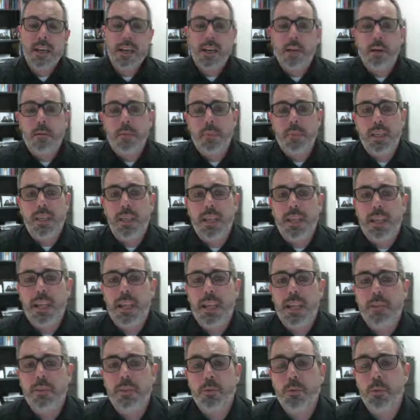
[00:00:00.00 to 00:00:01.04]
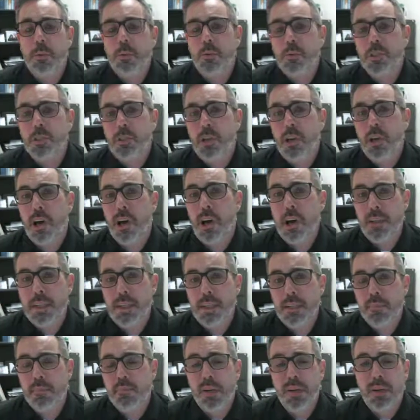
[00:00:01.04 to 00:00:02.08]
And when we're
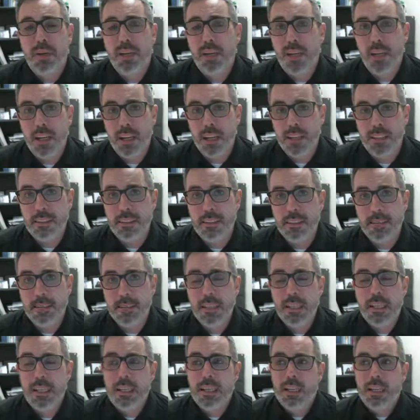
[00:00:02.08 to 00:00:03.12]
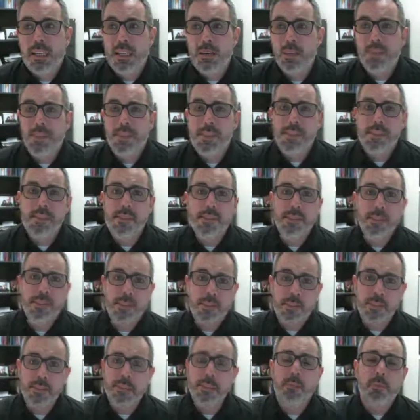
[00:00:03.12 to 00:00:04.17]
talking about height, the
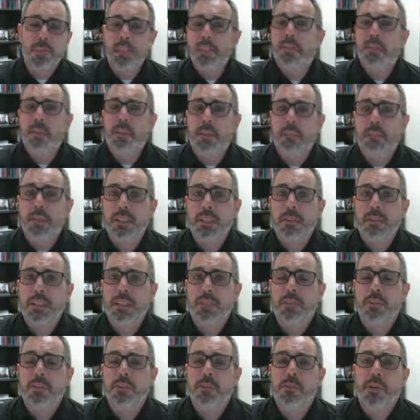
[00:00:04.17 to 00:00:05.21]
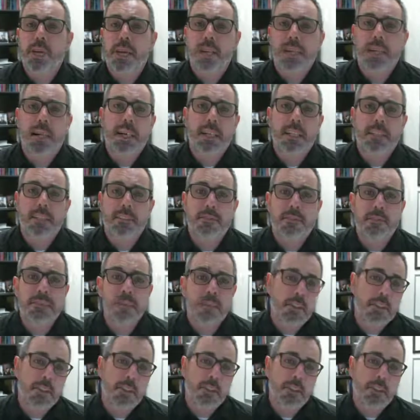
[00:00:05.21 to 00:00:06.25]
0 means something. If you had a height of
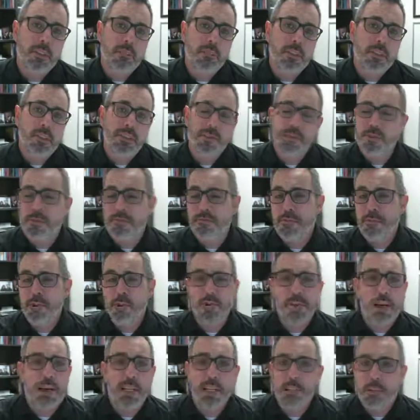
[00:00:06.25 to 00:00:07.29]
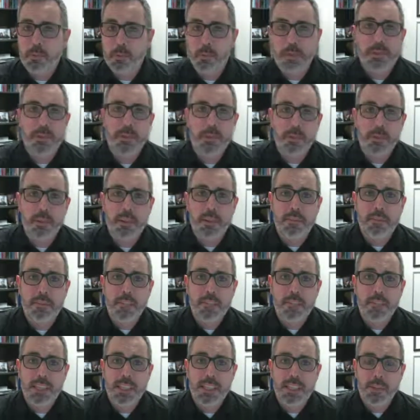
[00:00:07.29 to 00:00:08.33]
0, it means you have no height
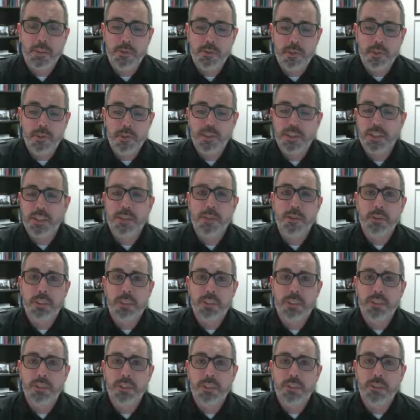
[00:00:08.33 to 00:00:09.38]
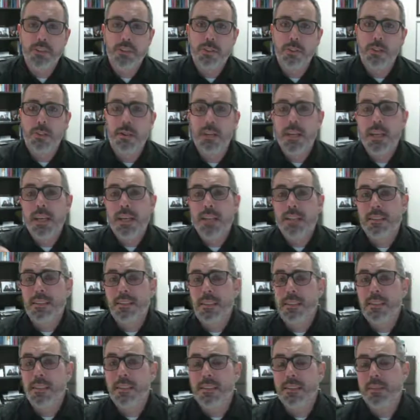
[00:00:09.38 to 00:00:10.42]
whatsoever, like you are 0 inches. So
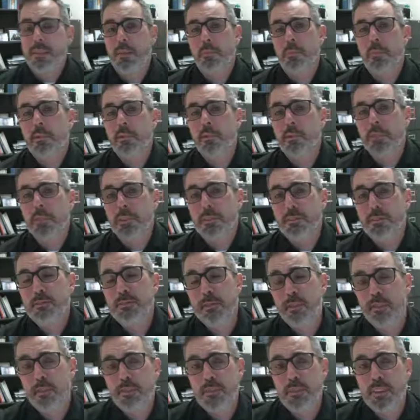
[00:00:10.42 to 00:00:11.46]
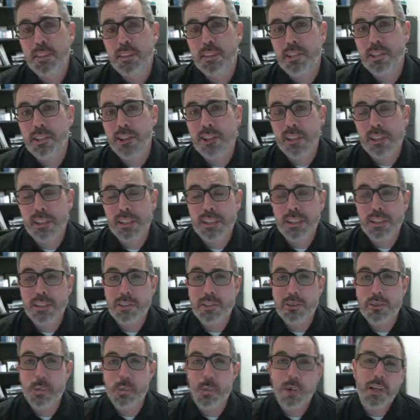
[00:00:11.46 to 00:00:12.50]
saying that someone who is 4 feet tall
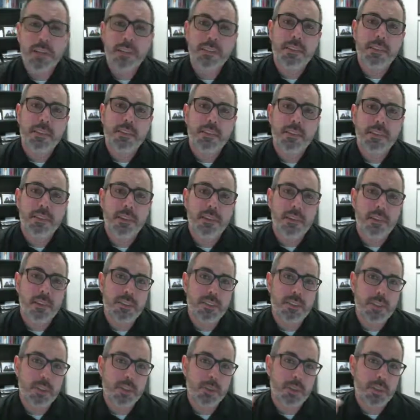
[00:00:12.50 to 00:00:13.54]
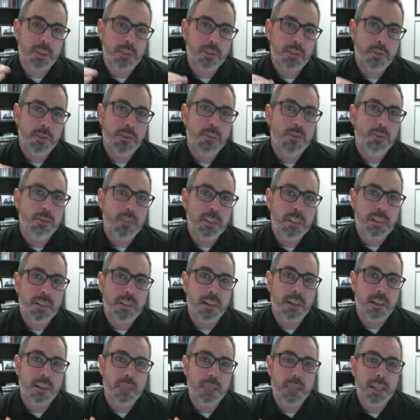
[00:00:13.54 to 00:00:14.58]
is twice as tall as someone who's 2 feet
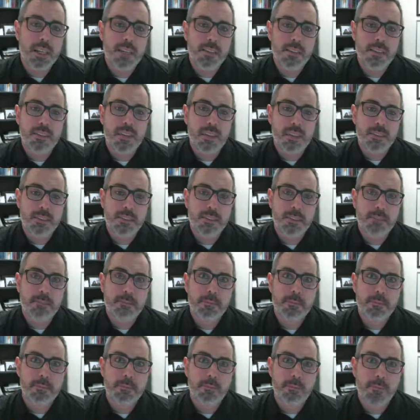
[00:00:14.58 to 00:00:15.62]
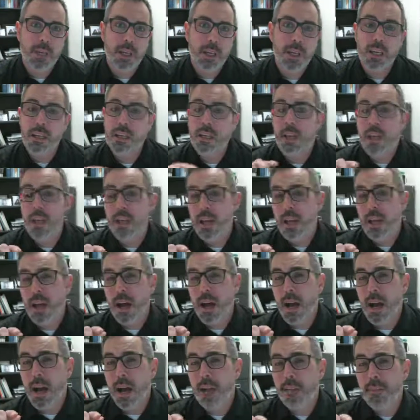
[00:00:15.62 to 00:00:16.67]
tall makes sense. Okay.
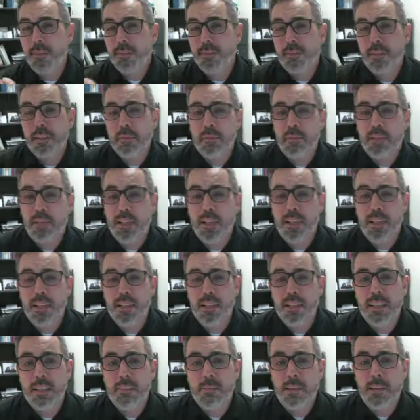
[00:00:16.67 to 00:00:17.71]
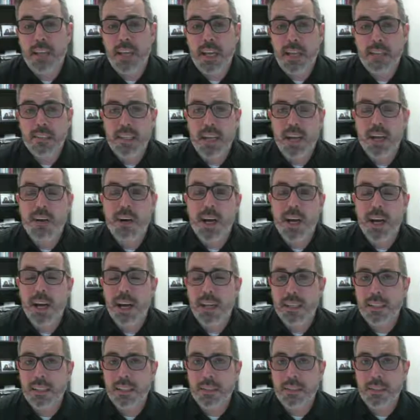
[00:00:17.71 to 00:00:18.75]
On the flip side, if I ask how
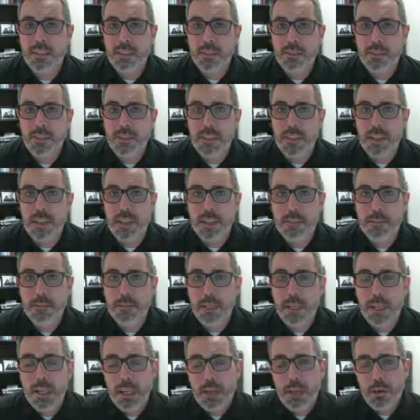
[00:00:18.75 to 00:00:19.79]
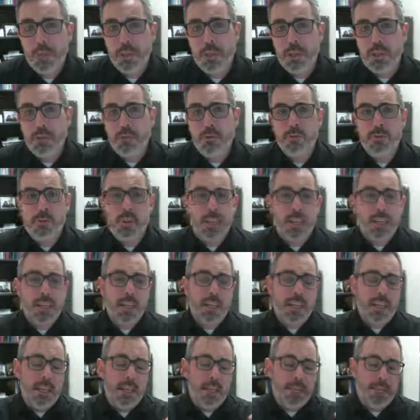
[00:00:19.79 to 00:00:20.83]
hot it is outside, when you say
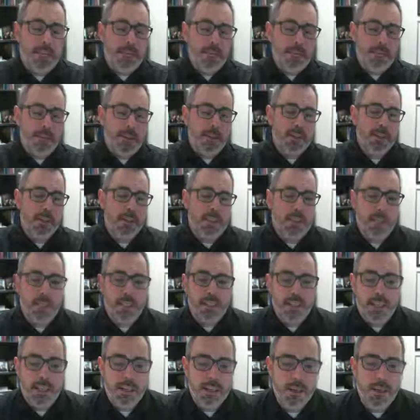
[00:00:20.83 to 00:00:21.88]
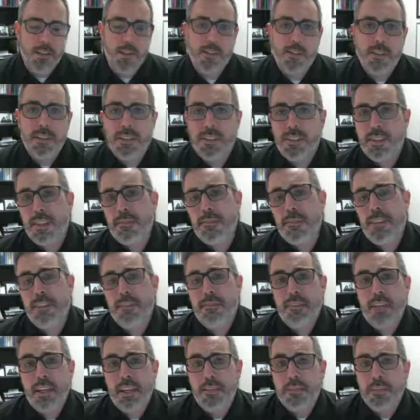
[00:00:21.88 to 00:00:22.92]
in Fahrenheit, like, oh, it's
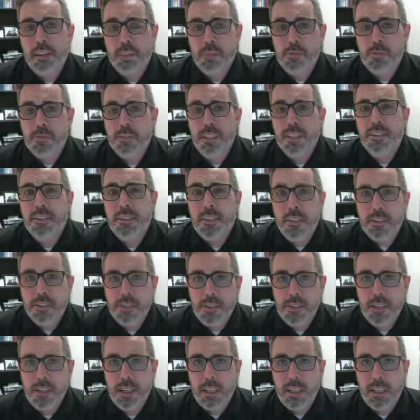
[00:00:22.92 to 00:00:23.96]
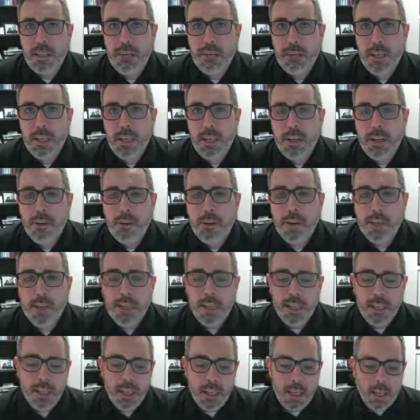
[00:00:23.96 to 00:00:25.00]
75 degrees outside,
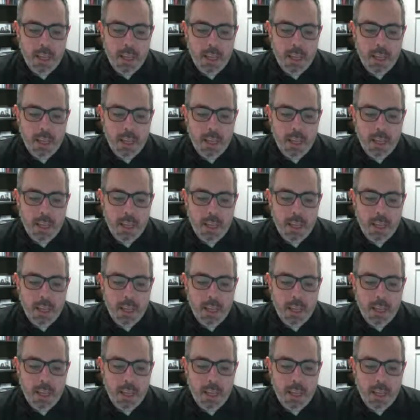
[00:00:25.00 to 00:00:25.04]
right?